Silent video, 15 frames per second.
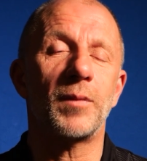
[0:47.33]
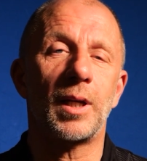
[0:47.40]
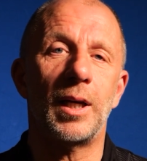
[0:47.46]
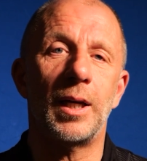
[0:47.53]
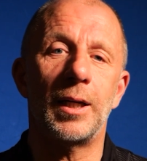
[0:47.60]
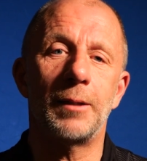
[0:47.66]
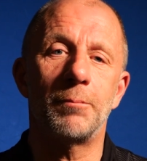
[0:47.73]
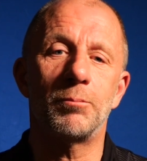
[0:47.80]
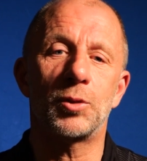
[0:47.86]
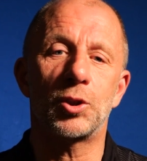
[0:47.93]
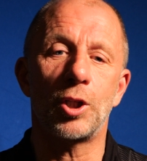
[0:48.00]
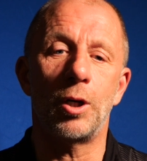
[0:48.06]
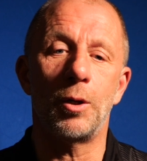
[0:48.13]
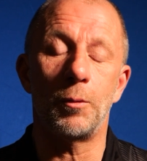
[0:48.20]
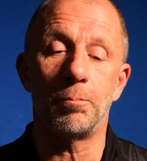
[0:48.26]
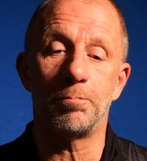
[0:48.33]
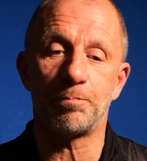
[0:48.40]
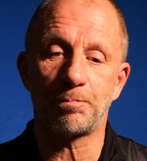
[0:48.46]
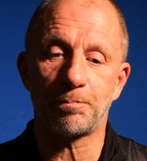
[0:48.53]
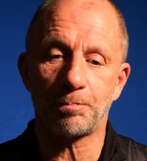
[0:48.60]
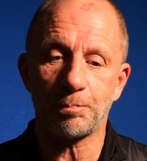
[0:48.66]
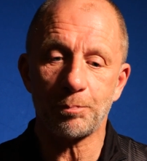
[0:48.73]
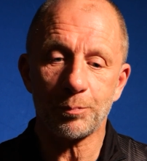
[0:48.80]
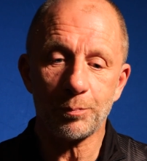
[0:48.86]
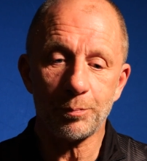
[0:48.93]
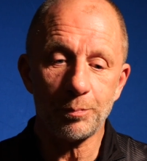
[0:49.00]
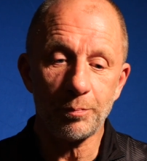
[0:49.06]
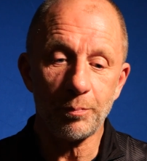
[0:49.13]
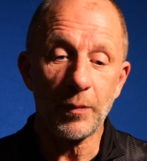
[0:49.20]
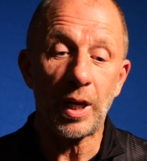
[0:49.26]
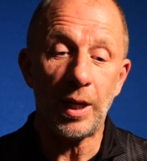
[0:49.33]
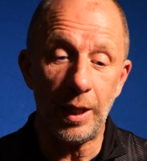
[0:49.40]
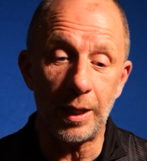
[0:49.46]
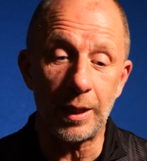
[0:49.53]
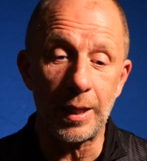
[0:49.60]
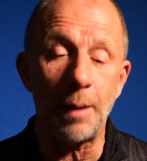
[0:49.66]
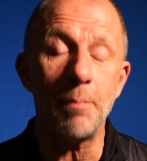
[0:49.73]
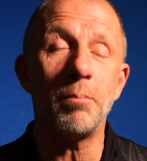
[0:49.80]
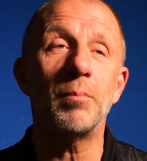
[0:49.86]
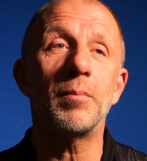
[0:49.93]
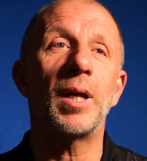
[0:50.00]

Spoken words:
and so here I am,